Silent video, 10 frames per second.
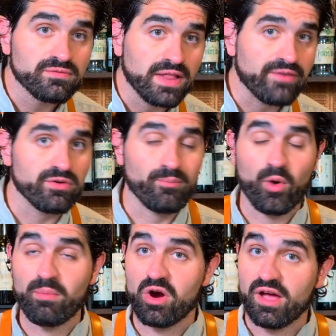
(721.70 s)
flavor,
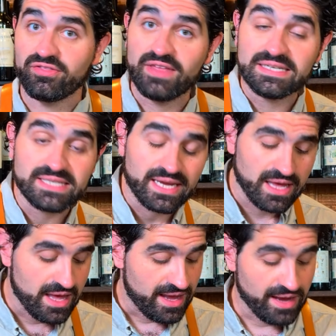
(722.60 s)
way more
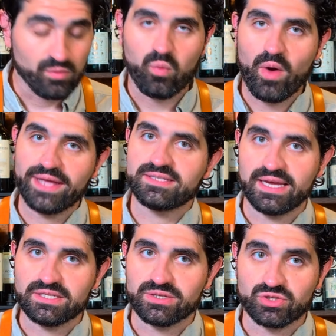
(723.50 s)
authentic, and way
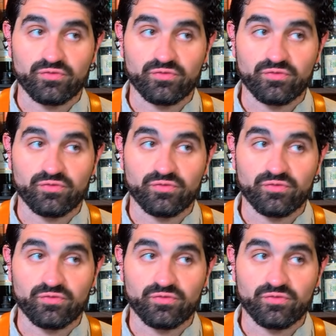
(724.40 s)
tastier.